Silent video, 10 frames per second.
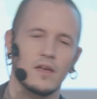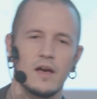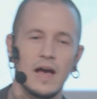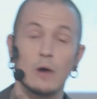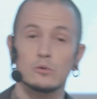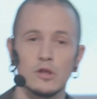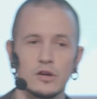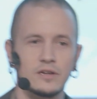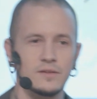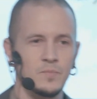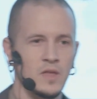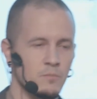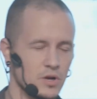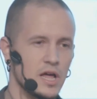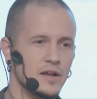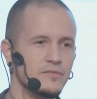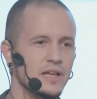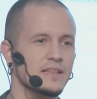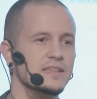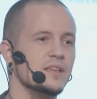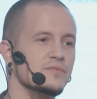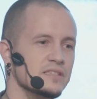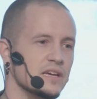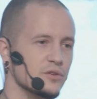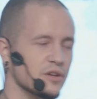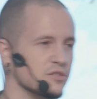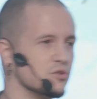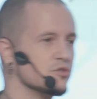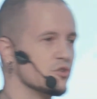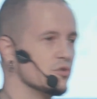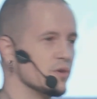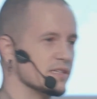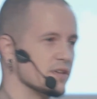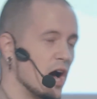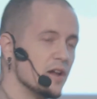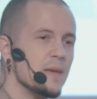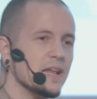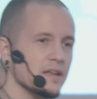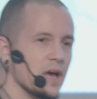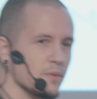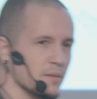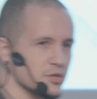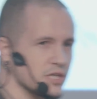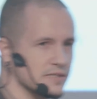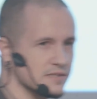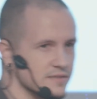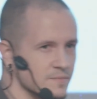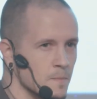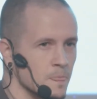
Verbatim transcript: Outlook. But a lot of that stuff that secretaries used to do is automated now by machines.